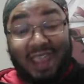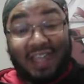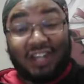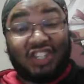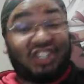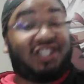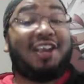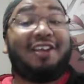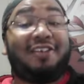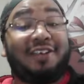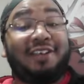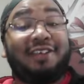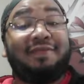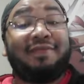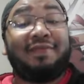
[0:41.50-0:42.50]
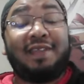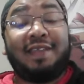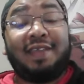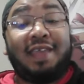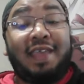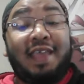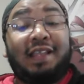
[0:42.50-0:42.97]
sharing,
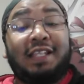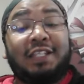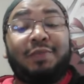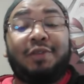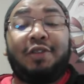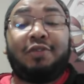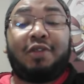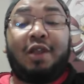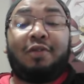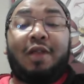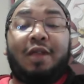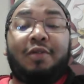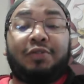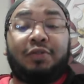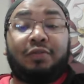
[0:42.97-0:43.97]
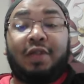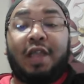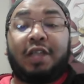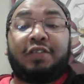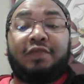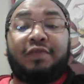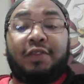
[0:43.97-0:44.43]
it lets me know y'all rock with the
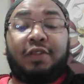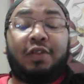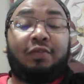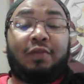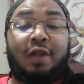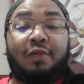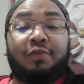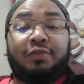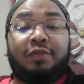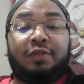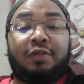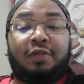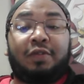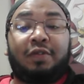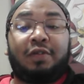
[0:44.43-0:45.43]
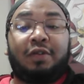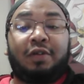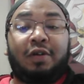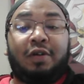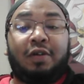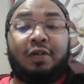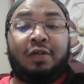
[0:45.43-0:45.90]
reaction video, rock with the
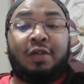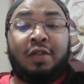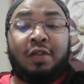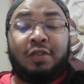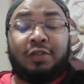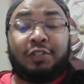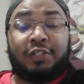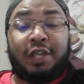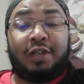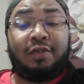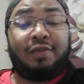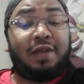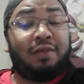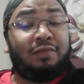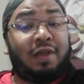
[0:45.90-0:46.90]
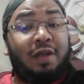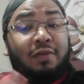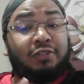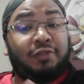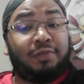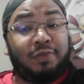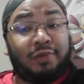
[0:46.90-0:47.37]
uh, the channel, and rock
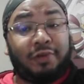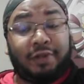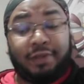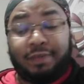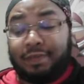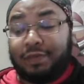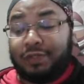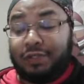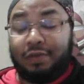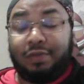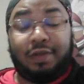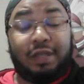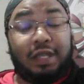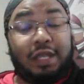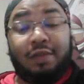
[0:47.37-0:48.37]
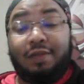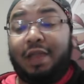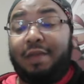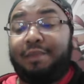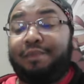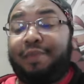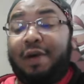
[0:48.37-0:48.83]
with your boy. So
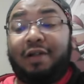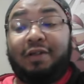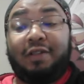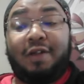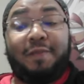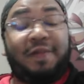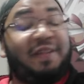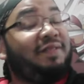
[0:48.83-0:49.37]
anyway, buckle up and